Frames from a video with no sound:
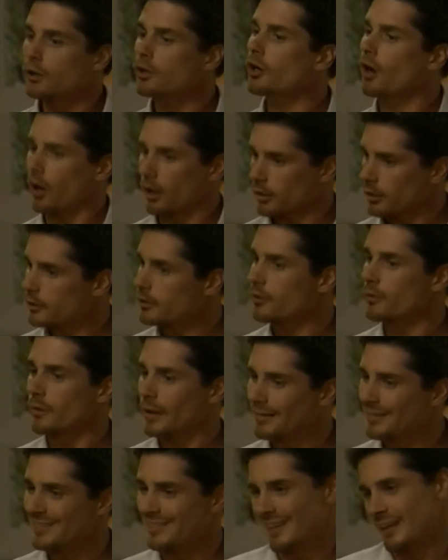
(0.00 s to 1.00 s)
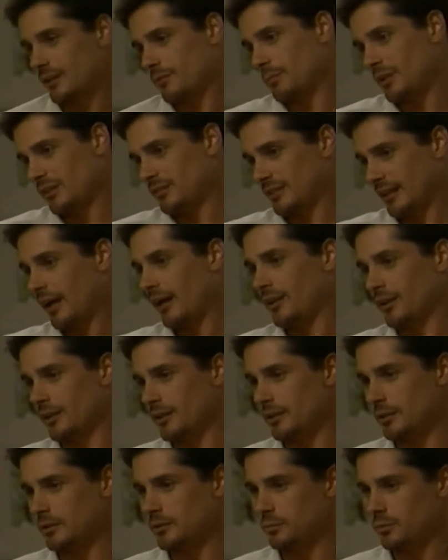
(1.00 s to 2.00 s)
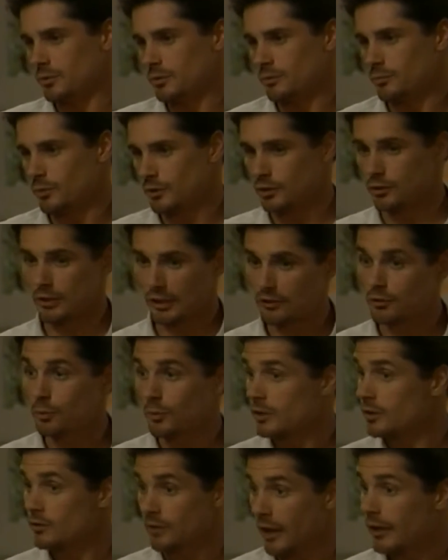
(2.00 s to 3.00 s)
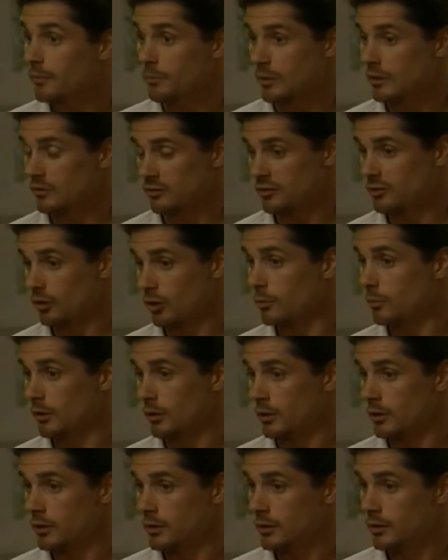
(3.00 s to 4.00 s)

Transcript: garlic around the neck mentality when, when you get to where you like being sober.